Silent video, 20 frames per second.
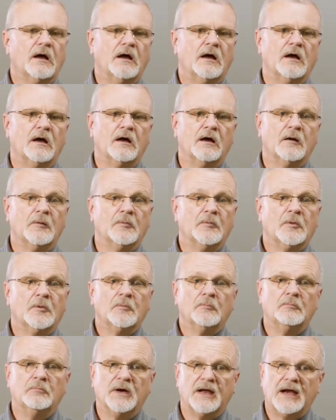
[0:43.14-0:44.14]
Uh,
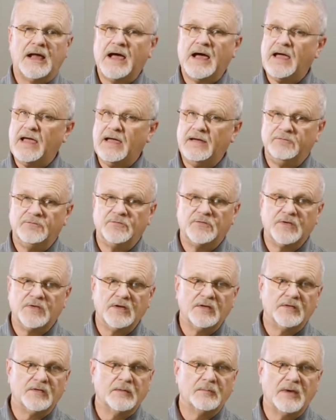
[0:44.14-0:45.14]
but I have
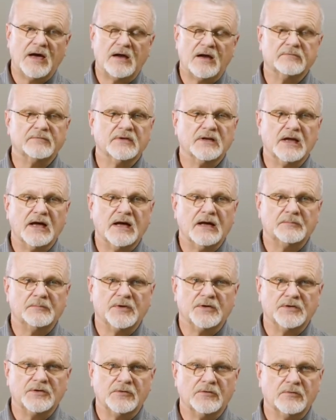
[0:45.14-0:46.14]
seen them out of
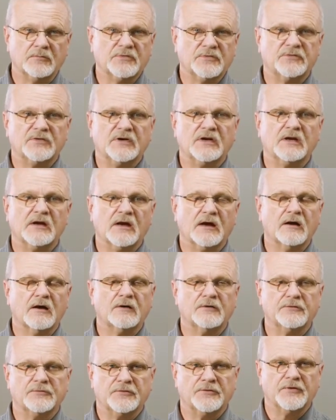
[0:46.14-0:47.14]
alignment due to machining
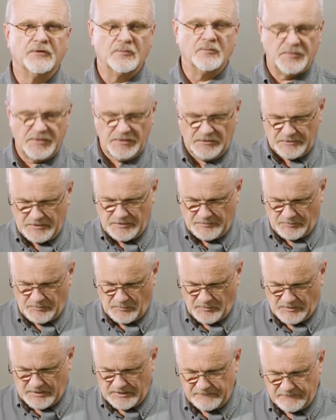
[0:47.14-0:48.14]
errors or dirt buildup or
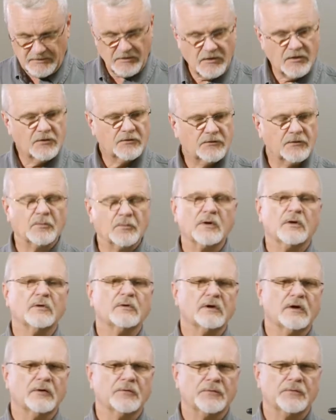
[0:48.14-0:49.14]
whatever. So we're going
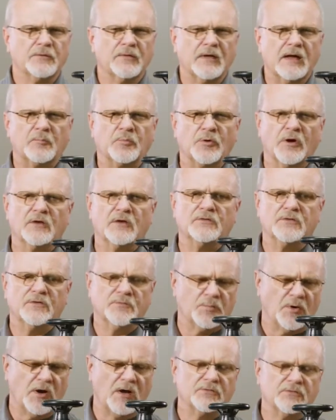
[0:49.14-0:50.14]
to go through that pro this
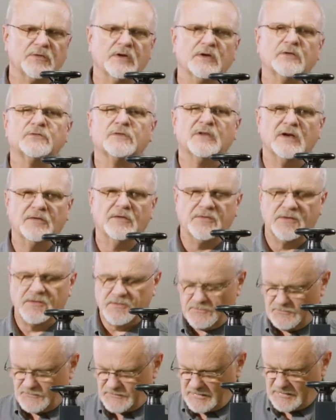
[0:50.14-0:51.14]
process, and I think
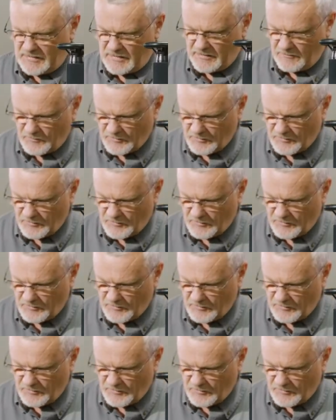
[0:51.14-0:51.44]
you'll see how it